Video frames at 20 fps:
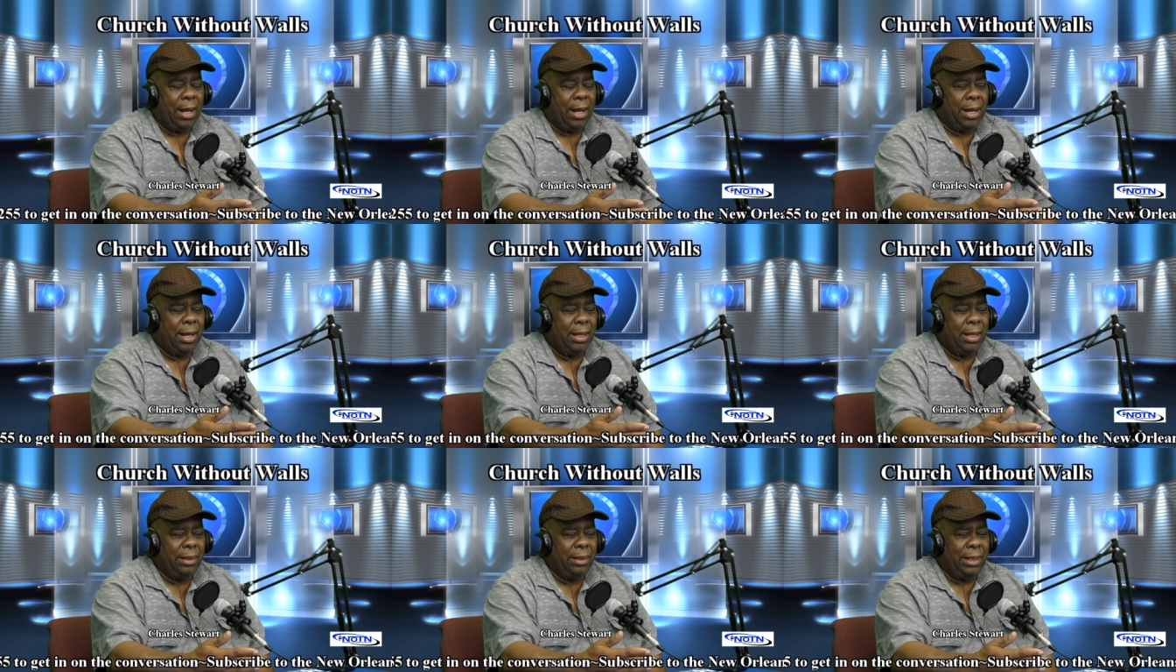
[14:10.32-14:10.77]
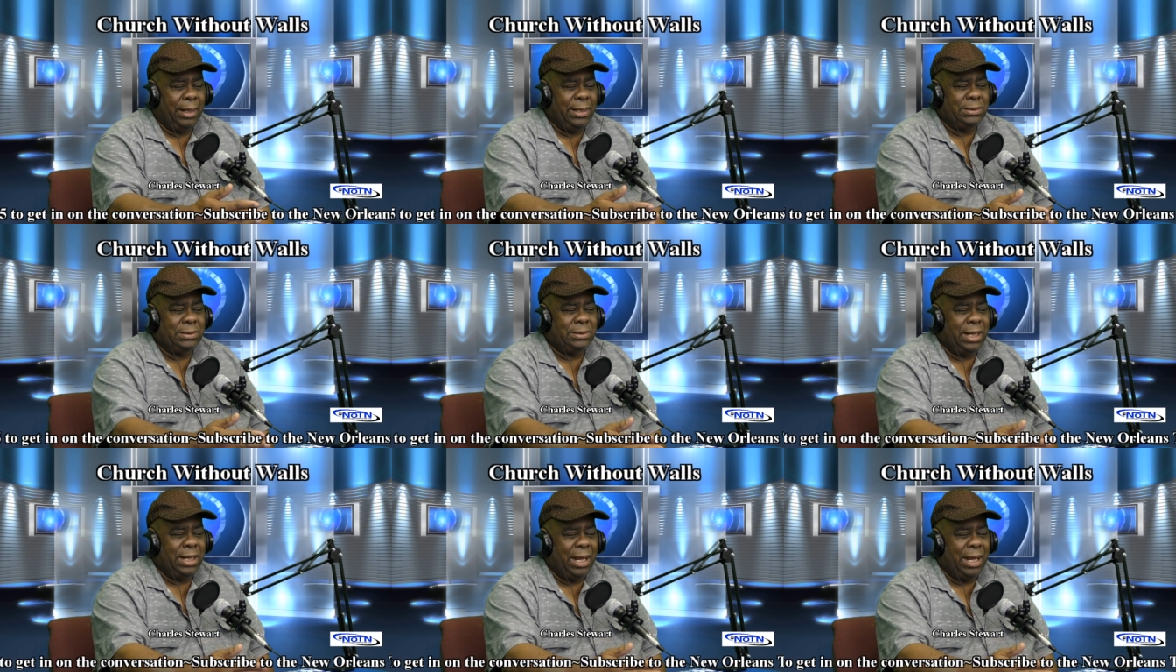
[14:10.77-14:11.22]
uh,
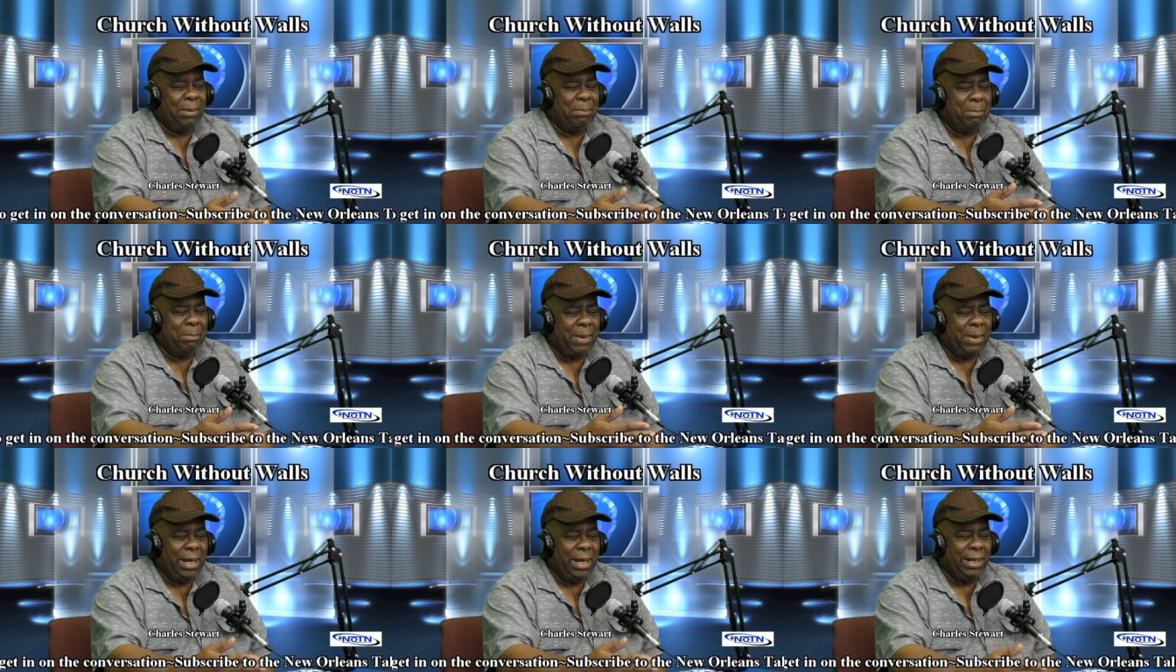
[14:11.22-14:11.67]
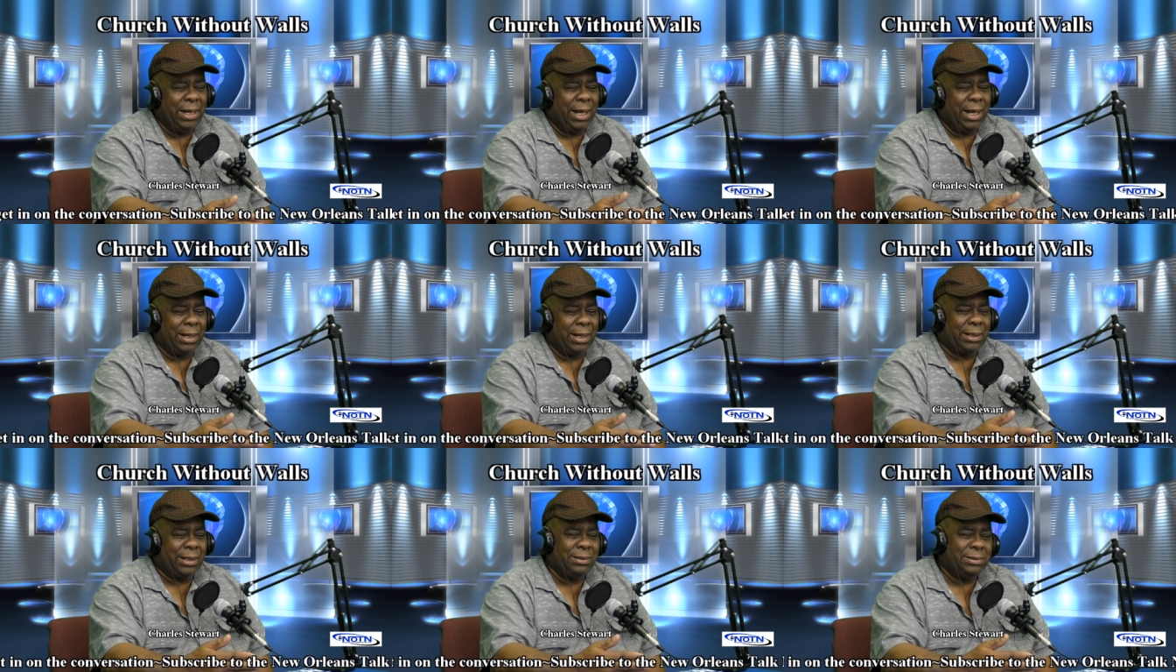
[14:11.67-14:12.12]
they say it may
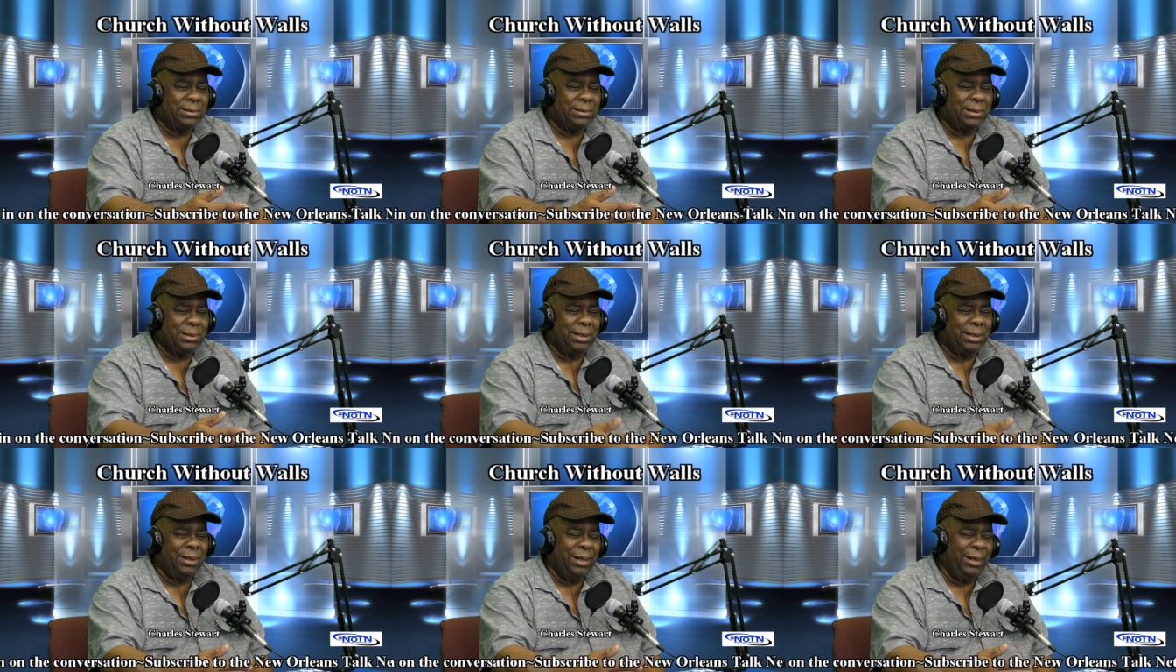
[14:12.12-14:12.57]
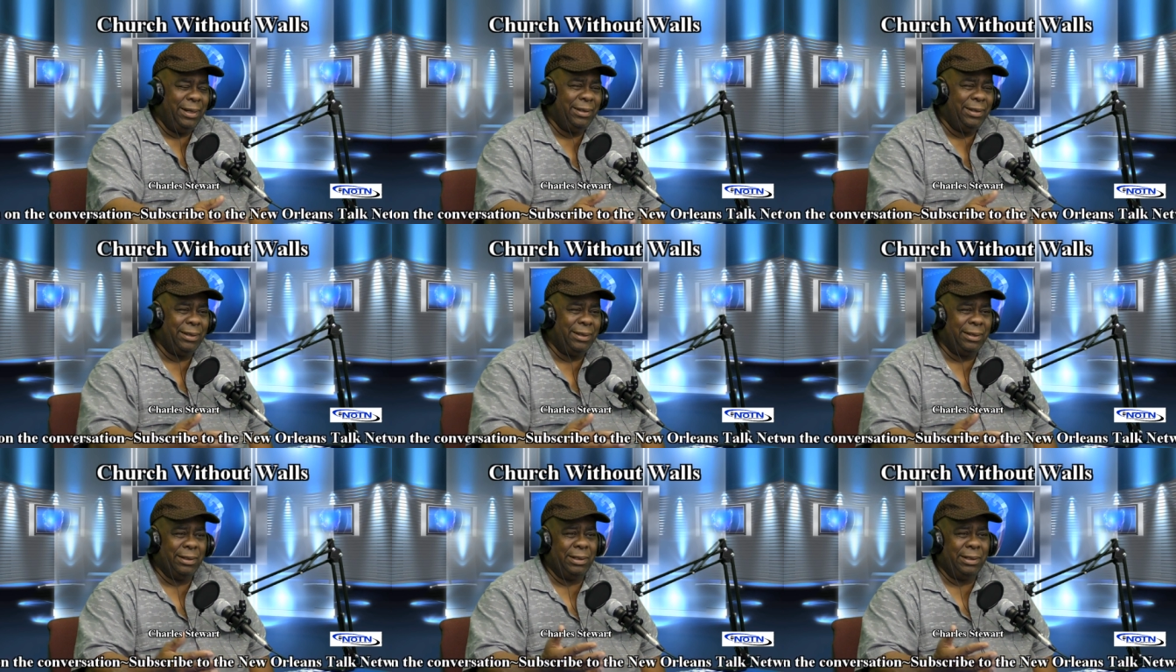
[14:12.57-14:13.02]
not
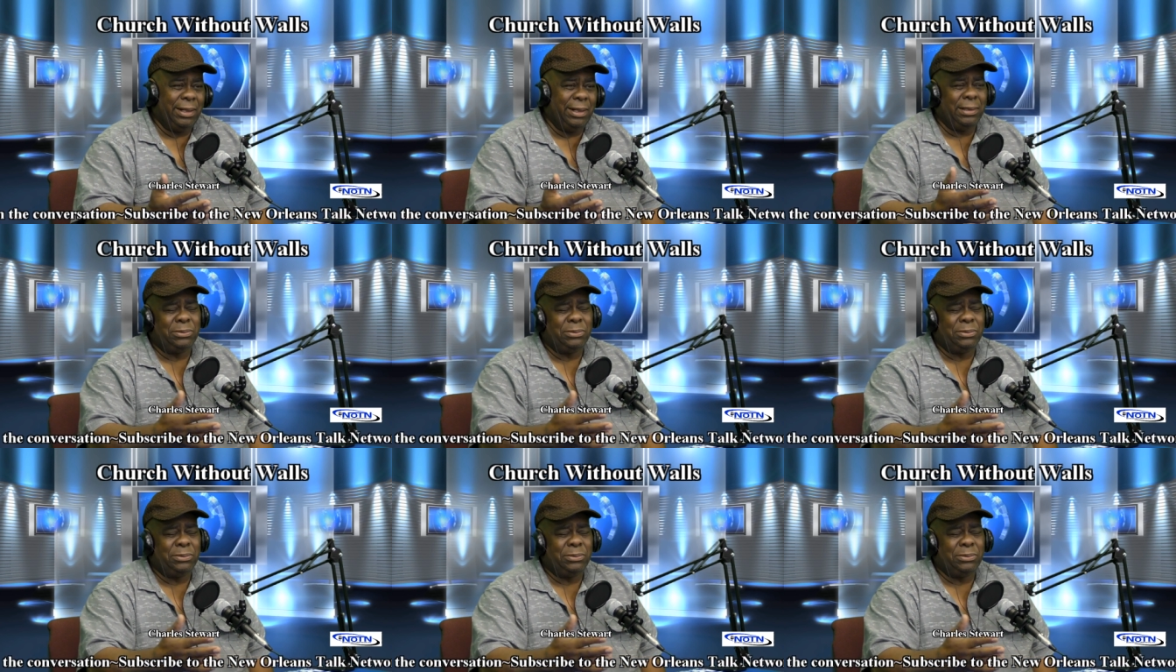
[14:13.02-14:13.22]
concern her.